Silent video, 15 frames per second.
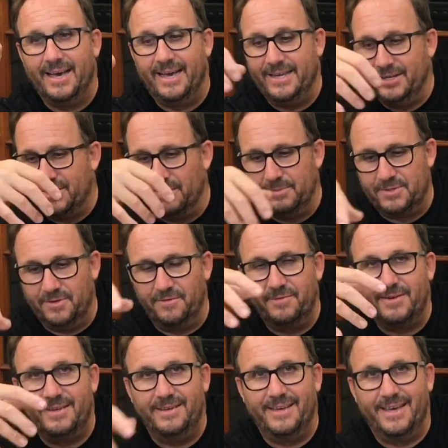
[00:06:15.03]
in terms of
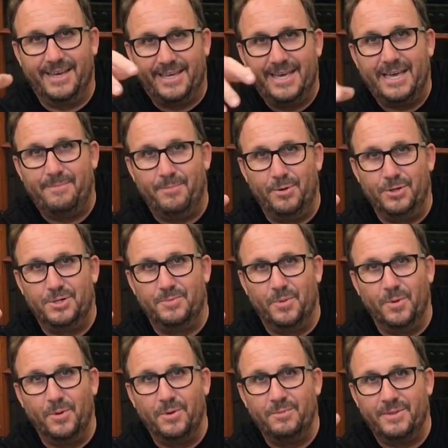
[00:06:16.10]
a kick push
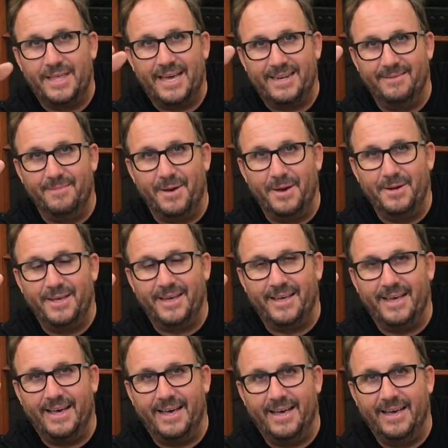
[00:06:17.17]
board without a
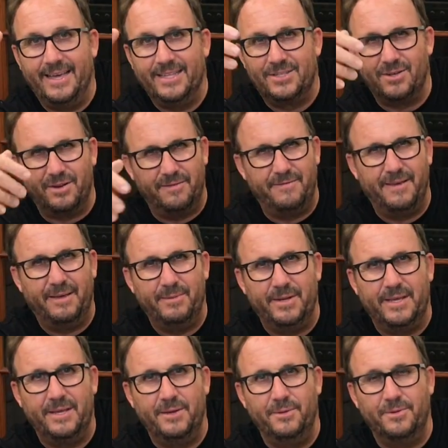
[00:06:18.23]
motor. It's got a fair bit
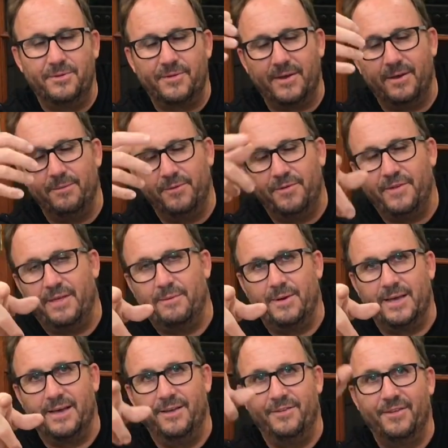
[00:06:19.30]
of hill, so we'll see how that one
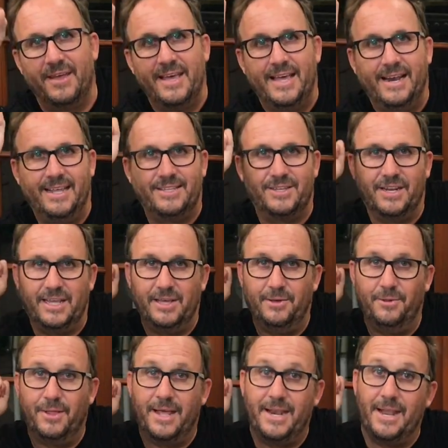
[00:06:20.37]
goes. Let's go to hill
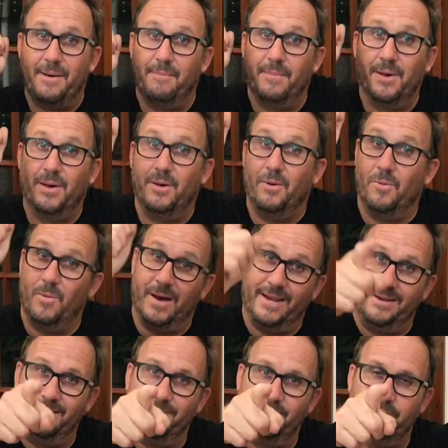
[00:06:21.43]
number 1.